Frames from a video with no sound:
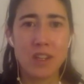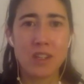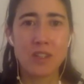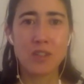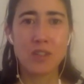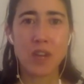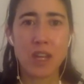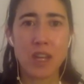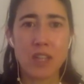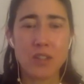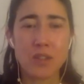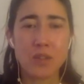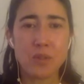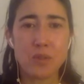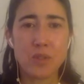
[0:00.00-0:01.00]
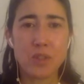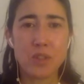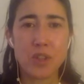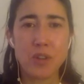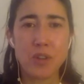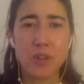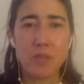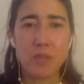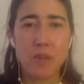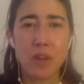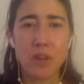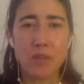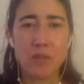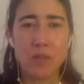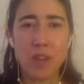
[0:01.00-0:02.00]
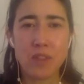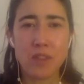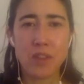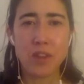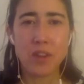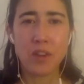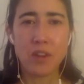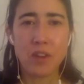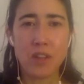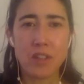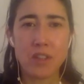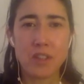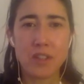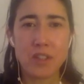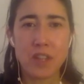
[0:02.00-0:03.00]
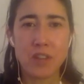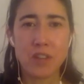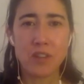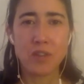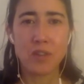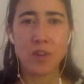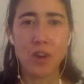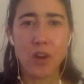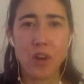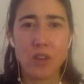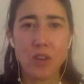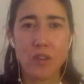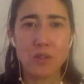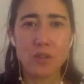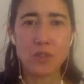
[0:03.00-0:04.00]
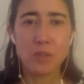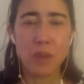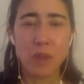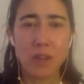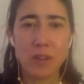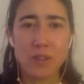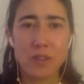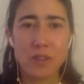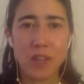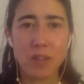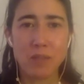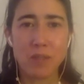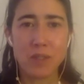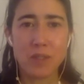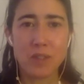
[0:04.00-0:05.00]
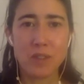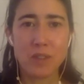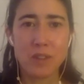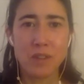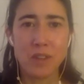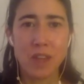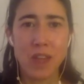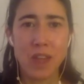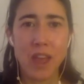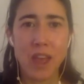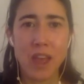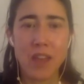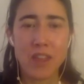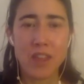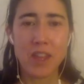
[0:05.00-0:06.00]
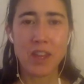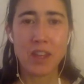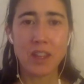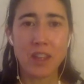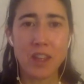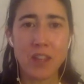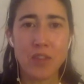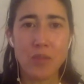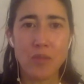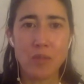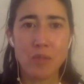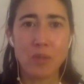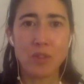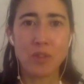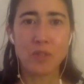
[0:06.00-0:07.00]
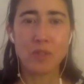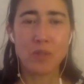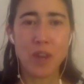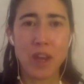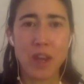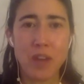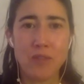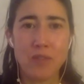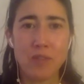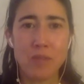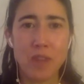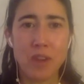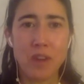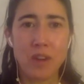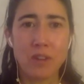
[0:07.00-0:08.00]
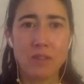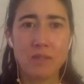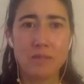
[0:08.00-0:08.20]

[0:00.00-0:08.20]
Try to start the breath right there in the center on those spinal segments, and then let the ripple spread out from there.